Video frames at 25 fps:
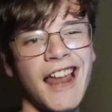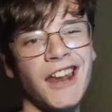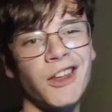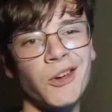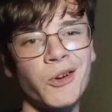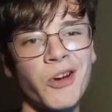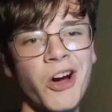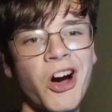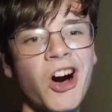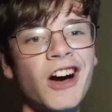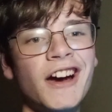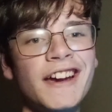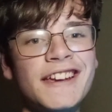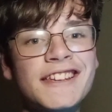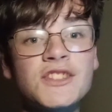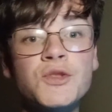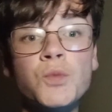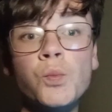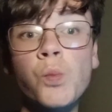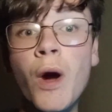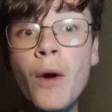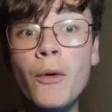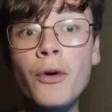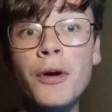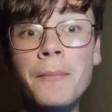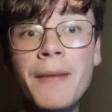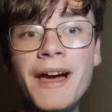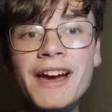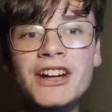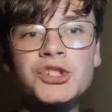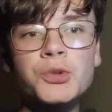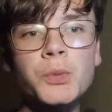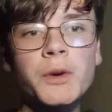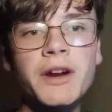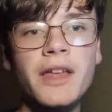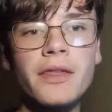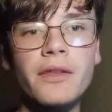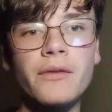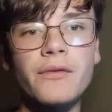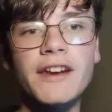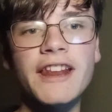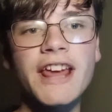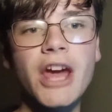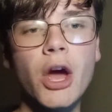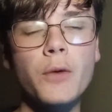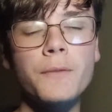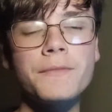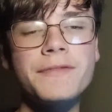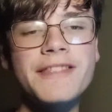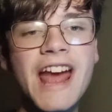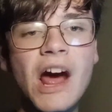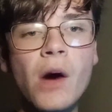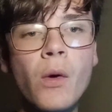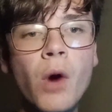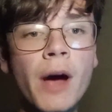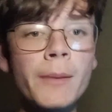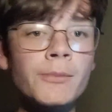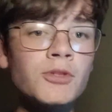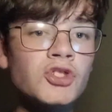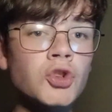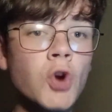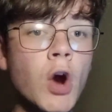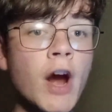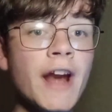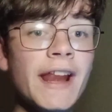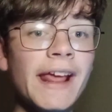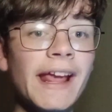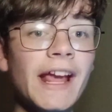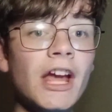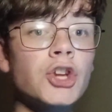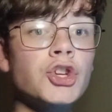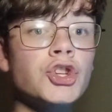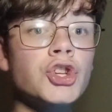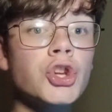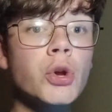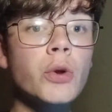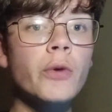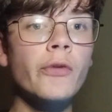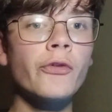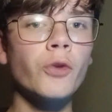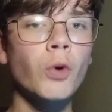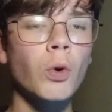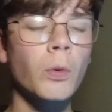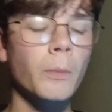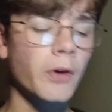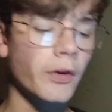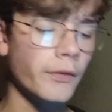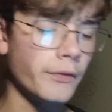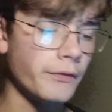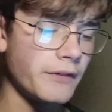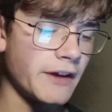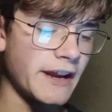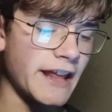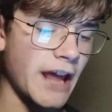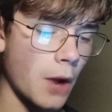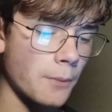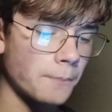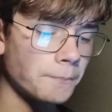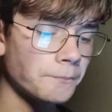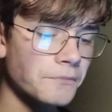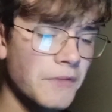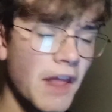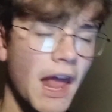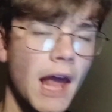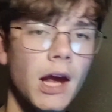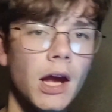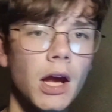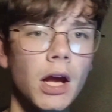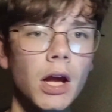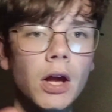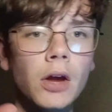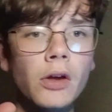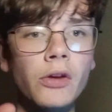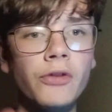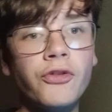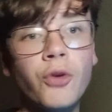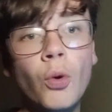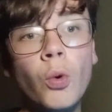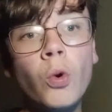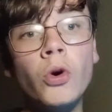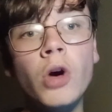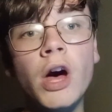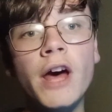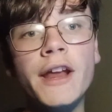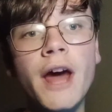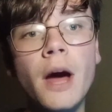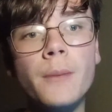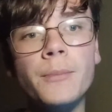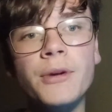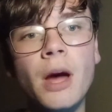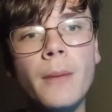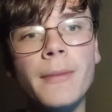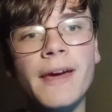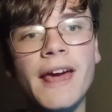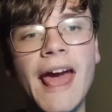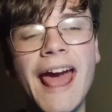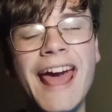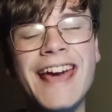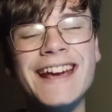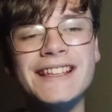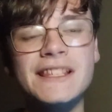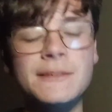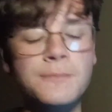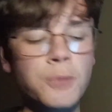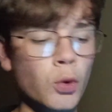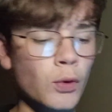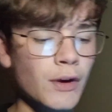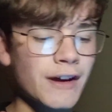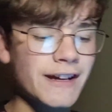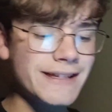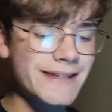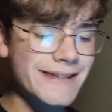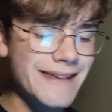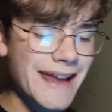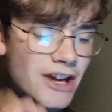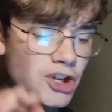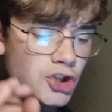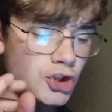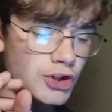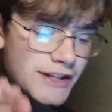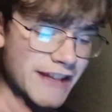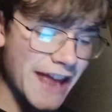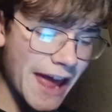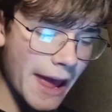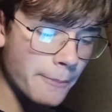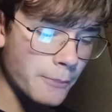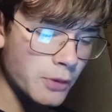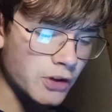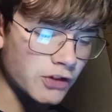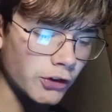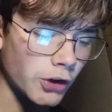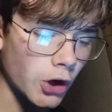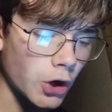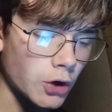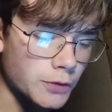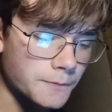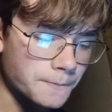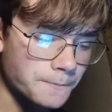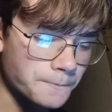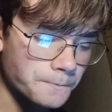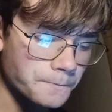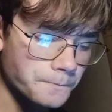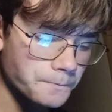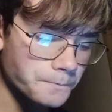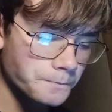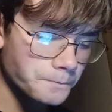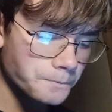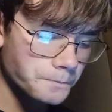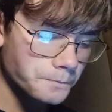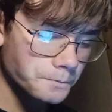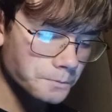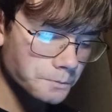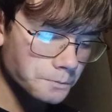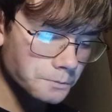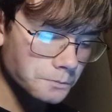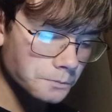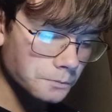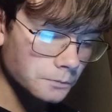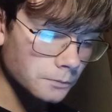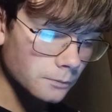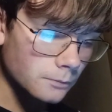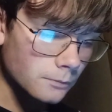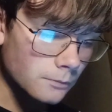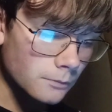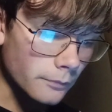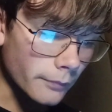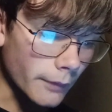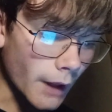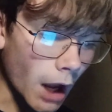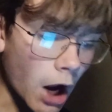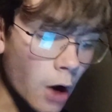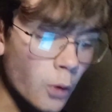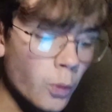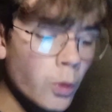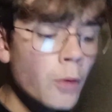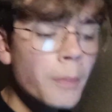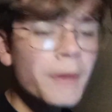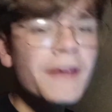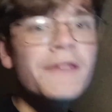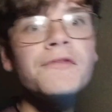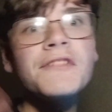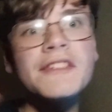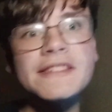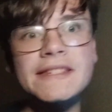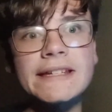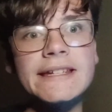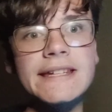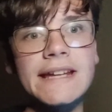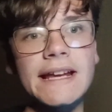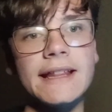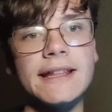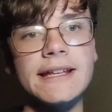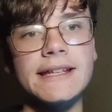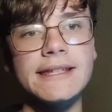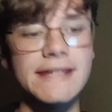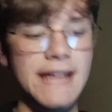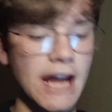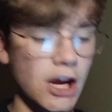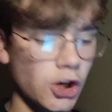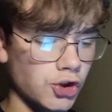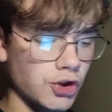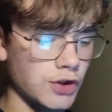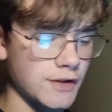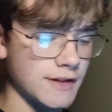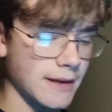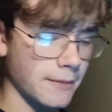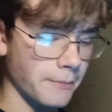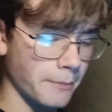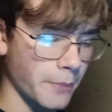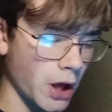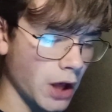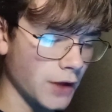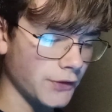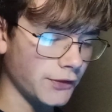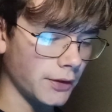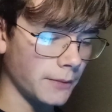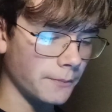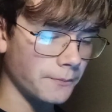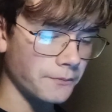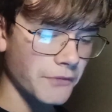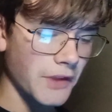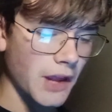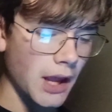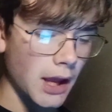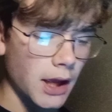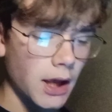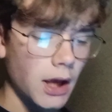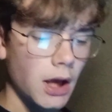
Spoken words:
Hello guys, welcome back to another video. Now I'm trying a new form of video. For an upcoming Exploring Stations episode, I will be visiting these stations in person,